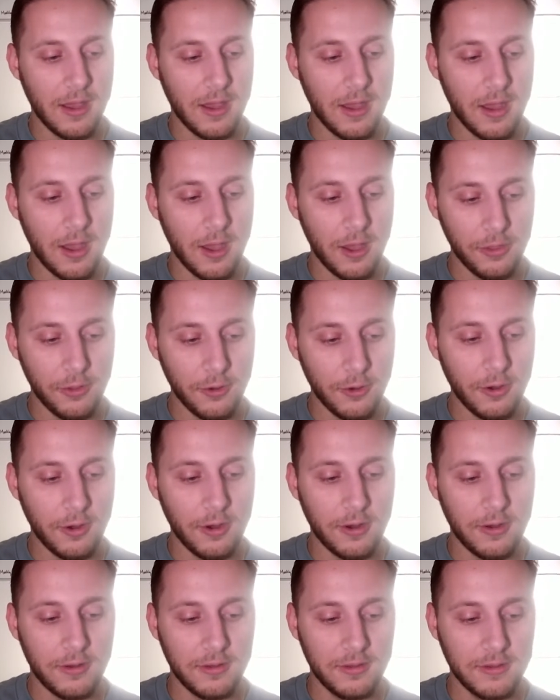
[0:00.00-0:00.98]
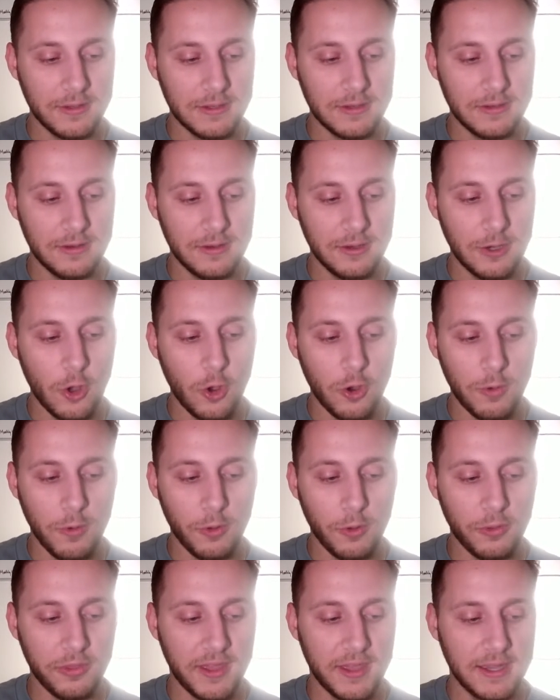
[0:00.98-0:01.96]
Other
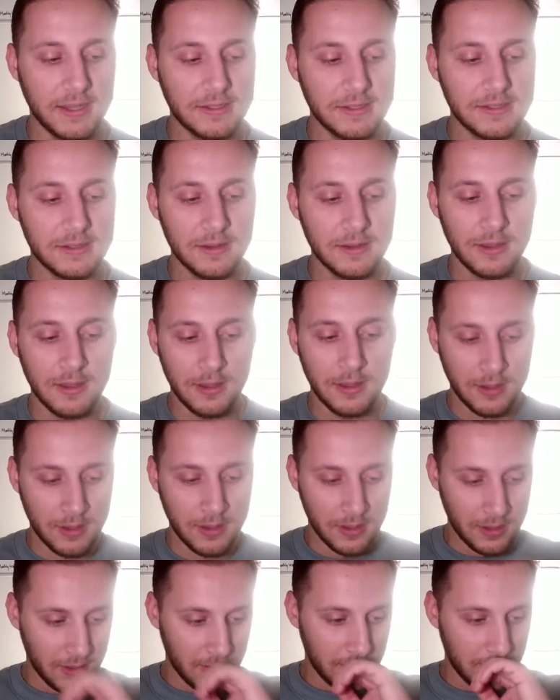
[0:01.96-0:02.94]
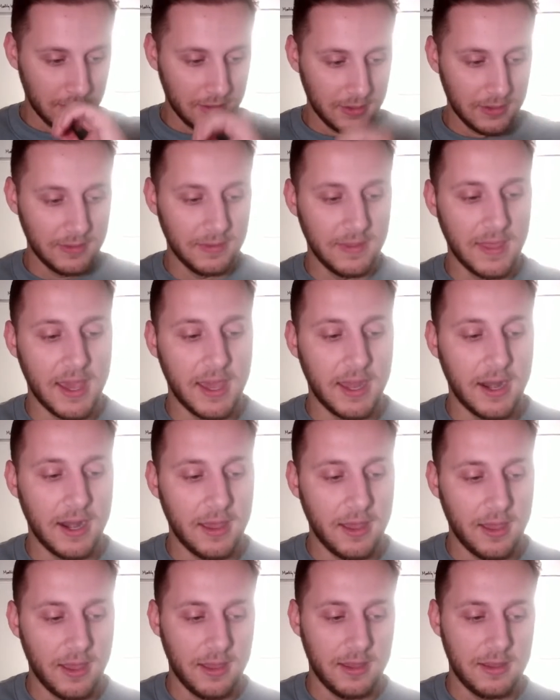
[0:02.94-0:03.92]
notable things
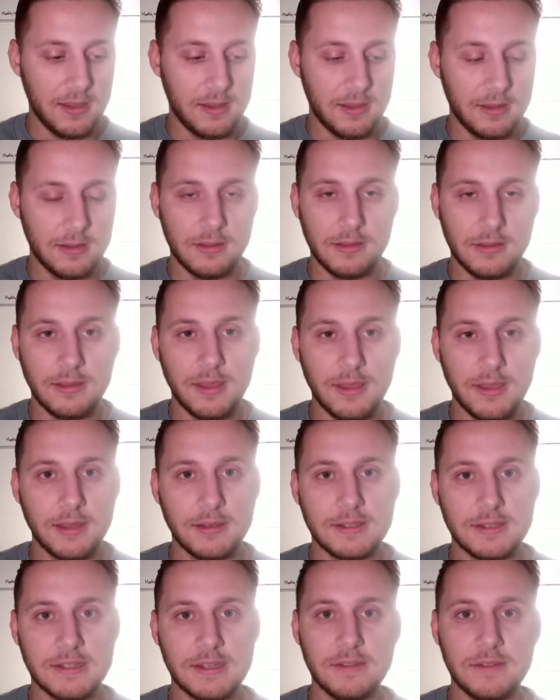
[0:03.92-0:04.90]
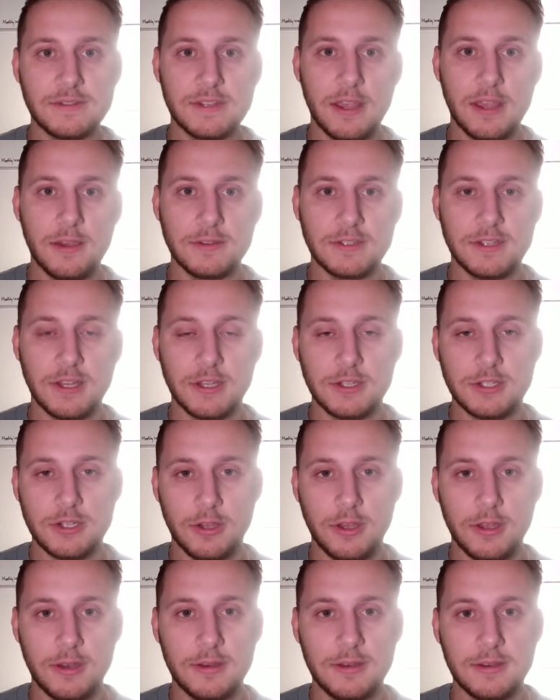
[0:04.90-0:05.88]
that Steve Staios touched
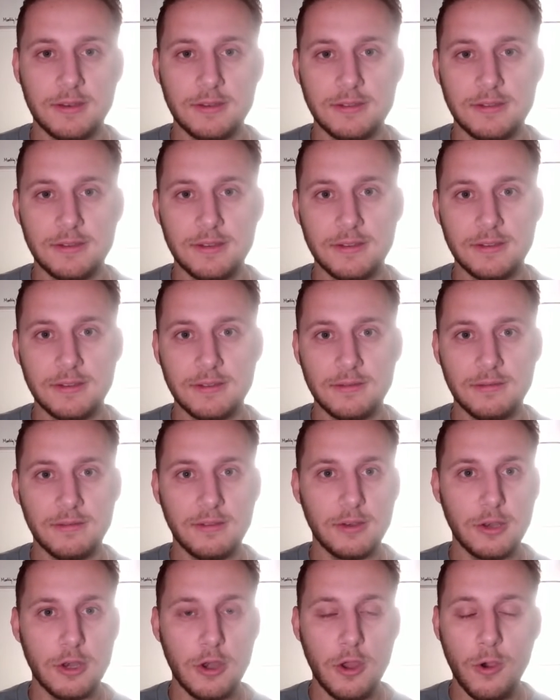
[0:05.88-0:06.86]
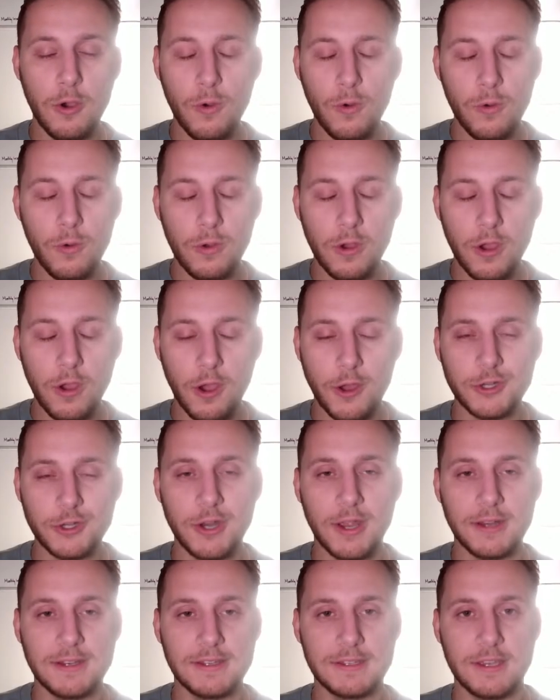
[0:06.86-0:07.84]
on. No
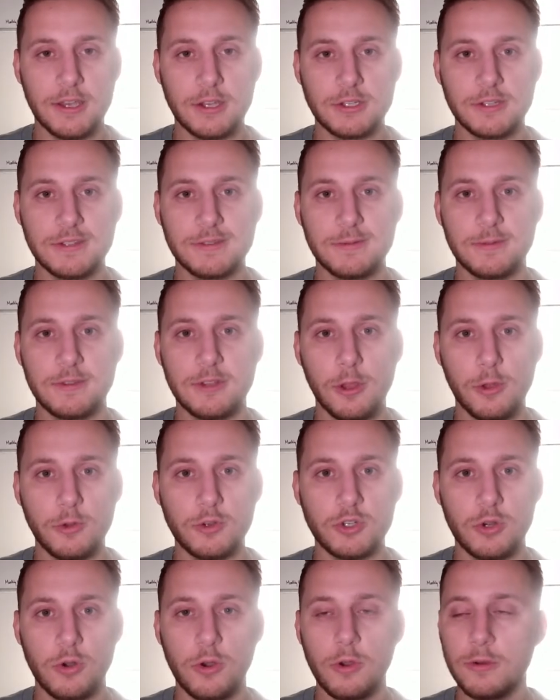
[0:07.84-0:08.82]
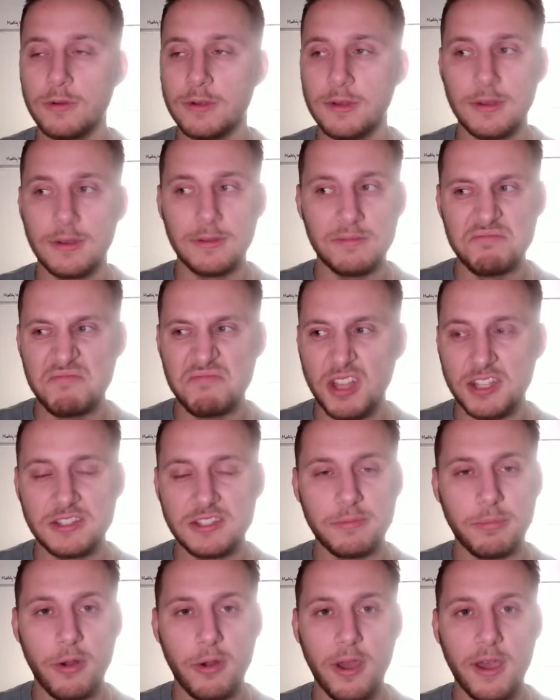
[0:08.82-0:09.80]
contract discussions with Claude Giroux. Not
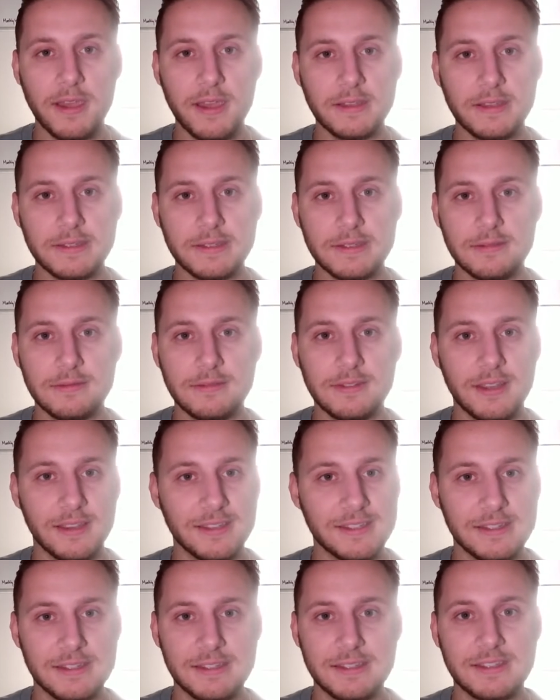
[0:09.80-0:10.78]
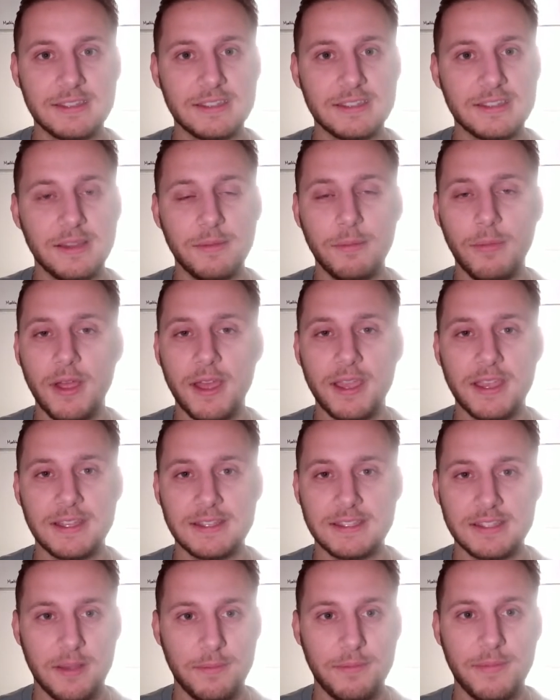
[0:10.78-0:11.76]
surprised. Doesn't seem like
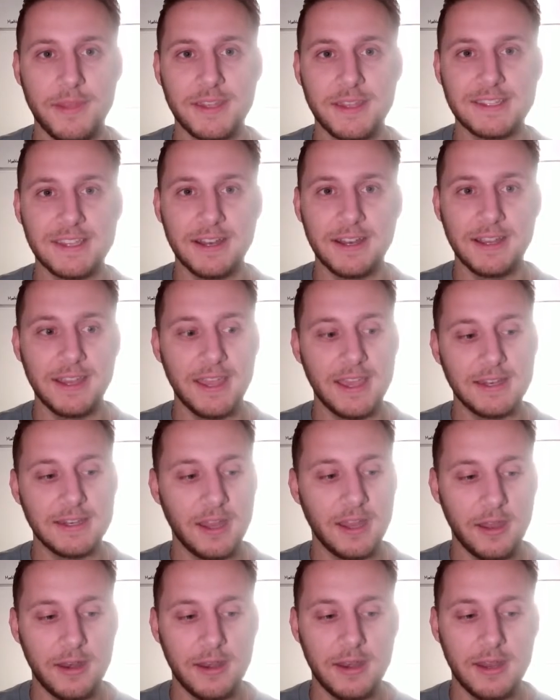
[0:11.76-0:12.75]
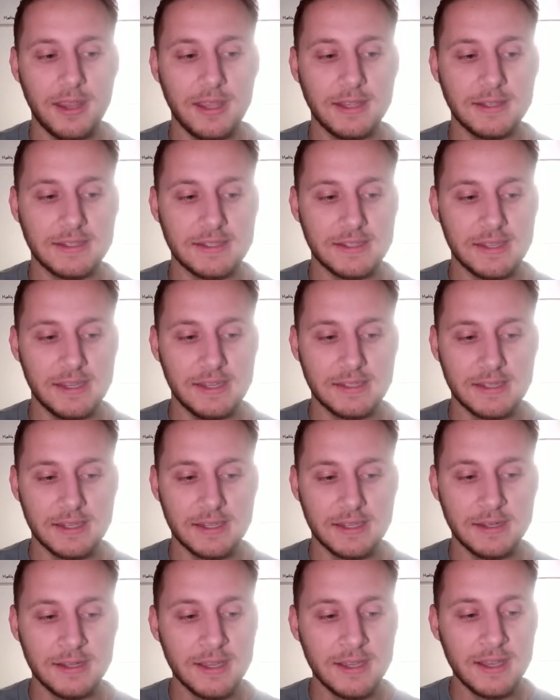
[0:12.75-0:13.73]
it's something that's going to get done in
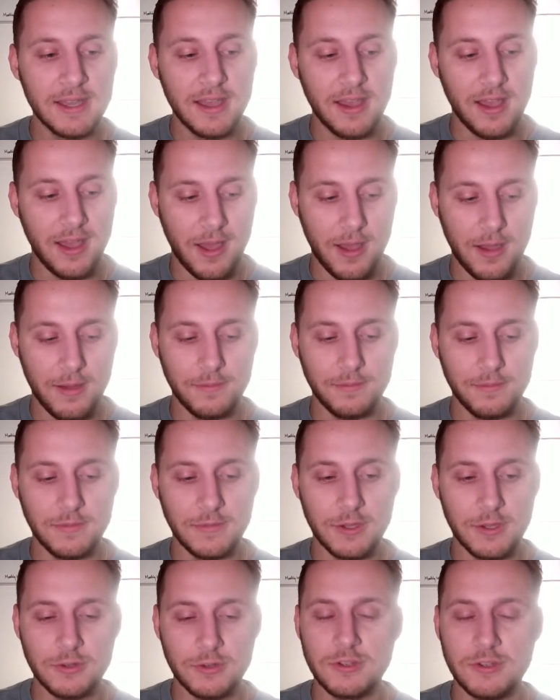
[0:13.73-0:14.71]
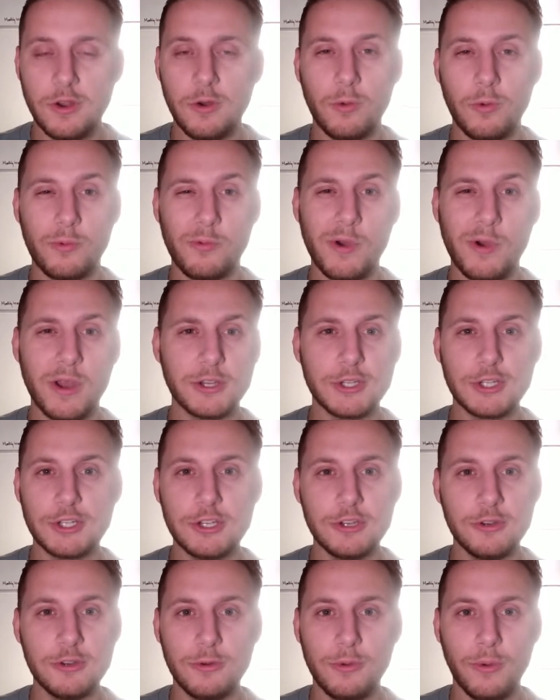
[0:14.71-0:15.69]
season. There's no rush
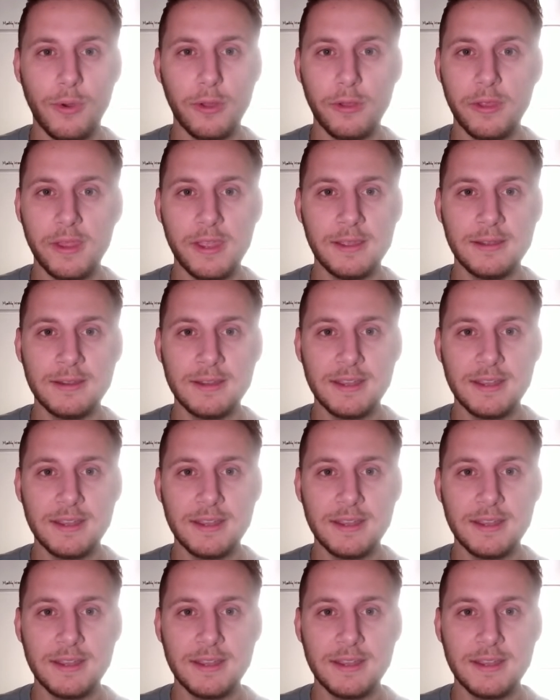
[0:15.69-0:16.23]
to really.